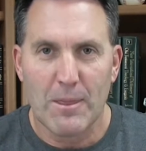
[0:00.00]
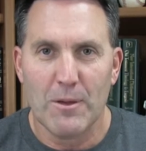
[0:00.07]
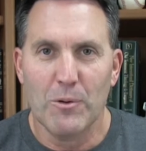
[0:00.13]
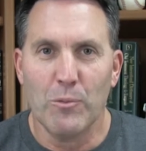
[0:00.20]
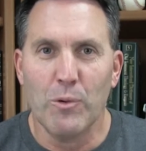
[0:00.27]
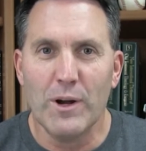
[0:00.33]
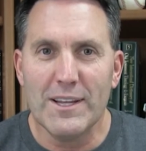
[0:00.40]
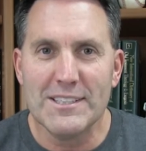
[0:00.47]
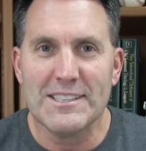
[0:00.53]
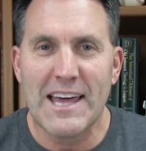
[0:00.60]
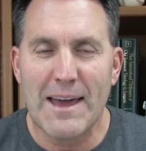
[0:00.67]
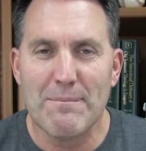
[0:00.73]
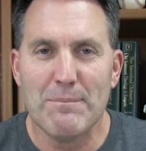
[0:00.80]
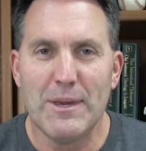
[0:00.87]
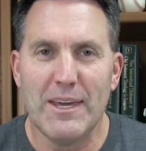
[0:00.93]
What does
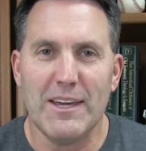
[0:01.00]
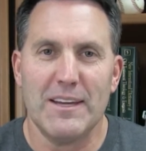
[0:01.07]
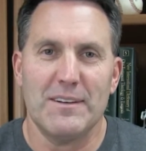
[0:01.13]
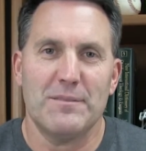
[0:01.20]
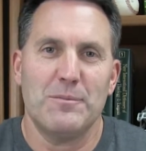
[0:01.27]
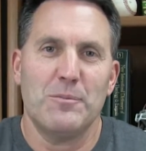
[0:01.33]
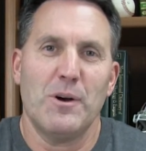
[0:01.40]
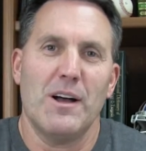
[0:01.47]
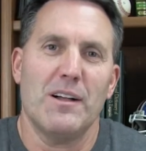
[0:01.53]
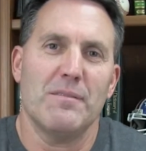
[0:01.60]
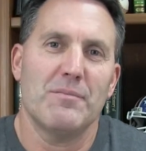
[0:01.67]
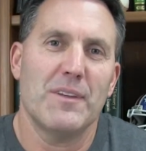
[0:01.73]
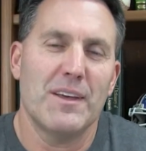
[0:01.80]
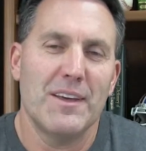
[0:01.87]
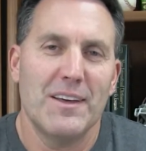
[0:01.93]
that mean?
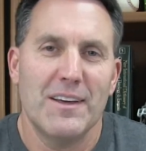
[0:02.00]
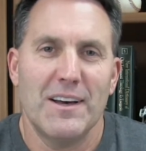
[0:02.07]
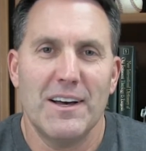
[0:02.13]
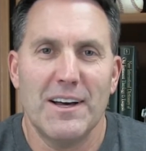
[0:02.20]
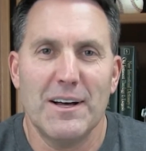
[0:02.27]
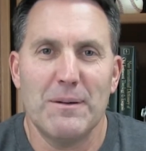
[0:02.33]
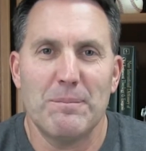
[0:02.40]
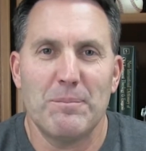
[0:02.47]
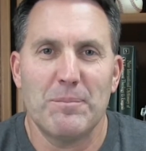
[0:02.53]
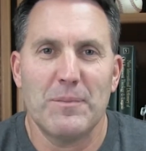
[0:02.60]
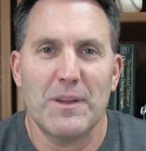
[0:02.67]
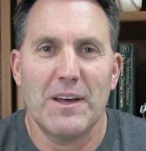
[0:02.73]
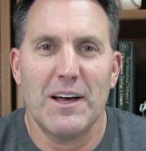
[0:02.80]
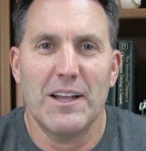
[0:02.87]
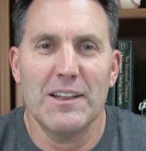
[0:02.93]
Well, um,
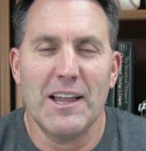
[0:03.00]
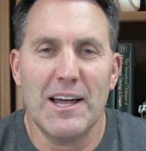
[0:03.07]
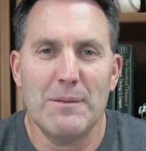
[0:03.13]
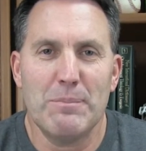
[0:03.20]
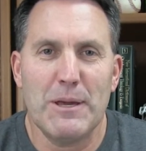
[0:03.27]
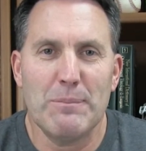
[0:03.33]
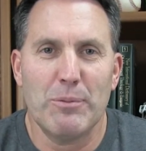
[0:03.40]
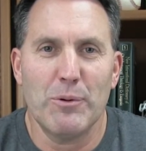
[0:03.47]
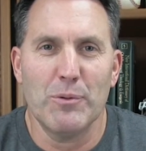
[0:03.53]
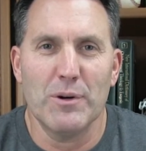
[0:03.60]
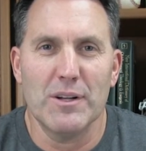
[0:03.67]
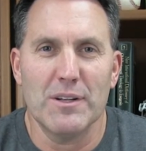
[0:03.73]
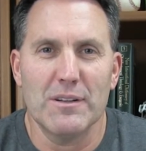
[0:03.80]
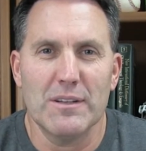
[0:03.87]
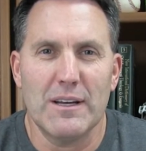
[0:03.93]
a lot of people
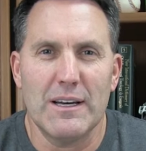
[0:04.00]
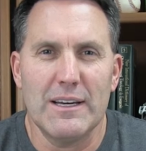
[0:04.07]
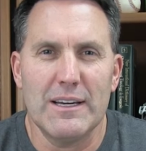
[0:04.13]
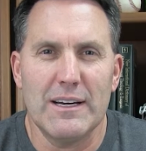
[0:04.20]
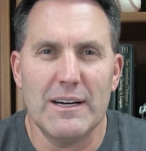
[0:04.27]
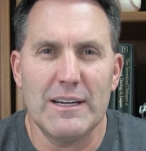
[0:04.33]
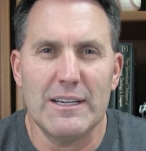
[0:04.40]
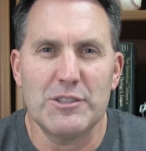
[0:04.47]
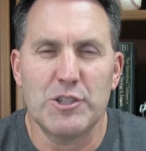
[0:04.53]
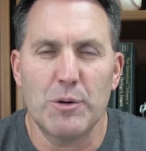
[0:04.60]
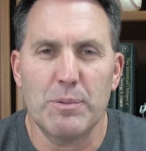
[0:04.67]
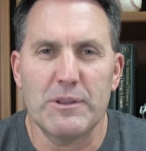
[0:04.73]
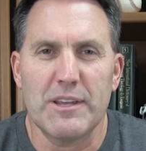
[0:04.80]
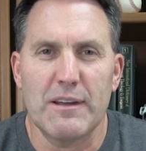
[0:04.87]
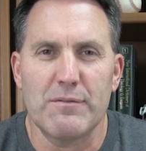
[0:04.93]
will uh,
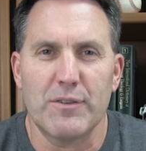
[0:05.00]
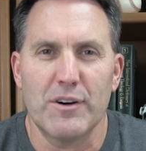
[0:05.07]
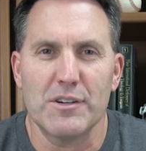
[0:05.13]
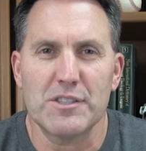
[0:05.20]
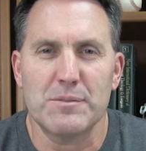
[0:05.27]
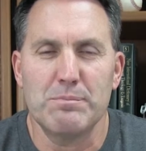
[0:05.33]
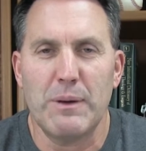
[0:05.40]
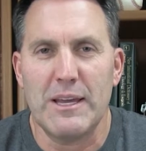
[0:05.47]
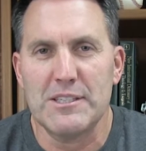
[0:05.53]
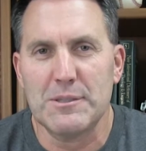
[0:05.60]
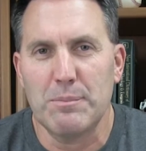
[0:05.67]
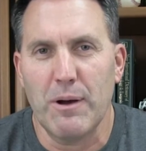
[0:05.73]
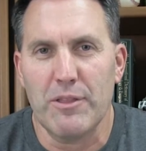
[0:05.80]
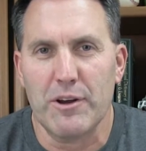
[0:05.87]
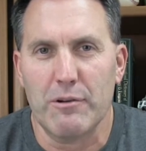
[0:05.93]
interpret that verse based
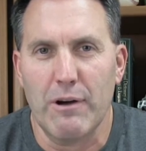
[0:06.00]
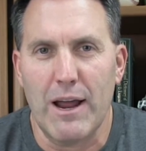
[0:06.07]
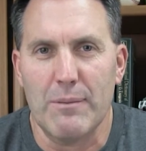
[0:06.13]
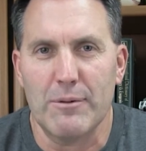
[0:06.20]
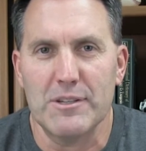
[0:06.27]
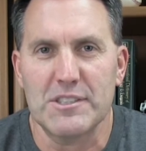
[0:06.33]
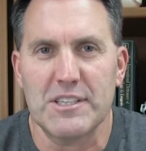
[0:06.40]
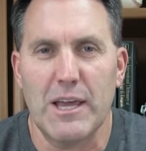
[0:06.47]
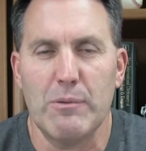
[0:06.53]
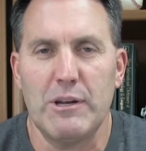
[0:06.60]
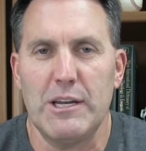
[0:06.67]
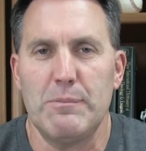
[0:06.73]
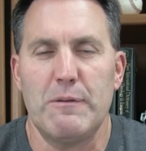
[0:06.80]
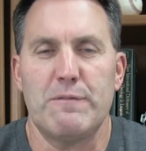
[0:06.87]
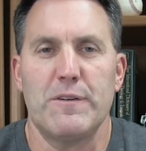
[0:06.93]
upon the grammar and say we need
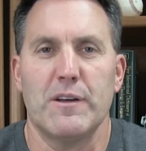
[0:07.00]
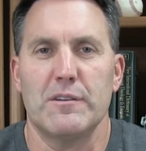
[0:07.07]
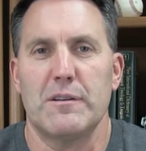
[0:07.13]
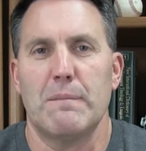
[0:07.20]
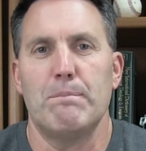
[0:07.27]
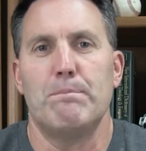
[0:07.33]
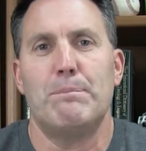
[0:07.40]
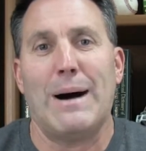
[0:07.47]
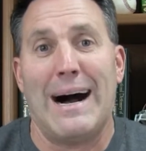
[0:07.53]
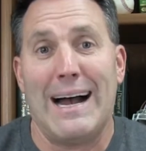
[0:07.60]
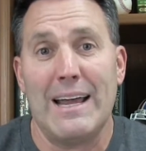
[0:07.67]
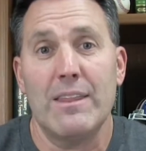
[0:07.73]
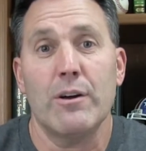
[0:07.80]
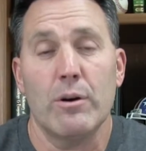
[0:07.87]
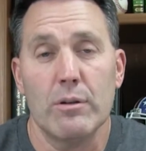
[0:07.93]
to be filled
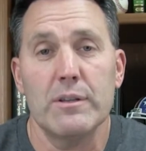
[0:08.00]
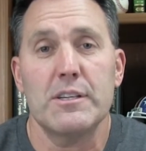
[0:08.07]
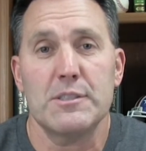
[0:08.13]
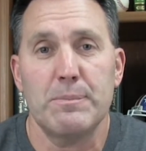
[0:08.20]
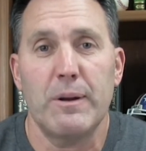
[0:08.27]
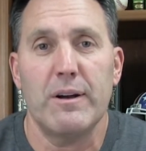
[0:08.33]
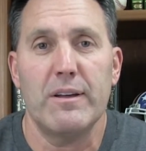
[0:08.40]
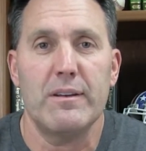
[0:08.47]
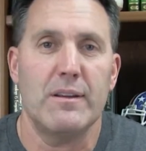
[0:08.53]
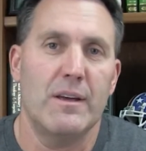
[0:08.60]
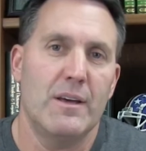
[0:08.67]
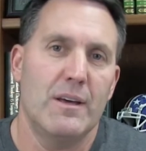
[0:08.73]
by the Holy Spirit,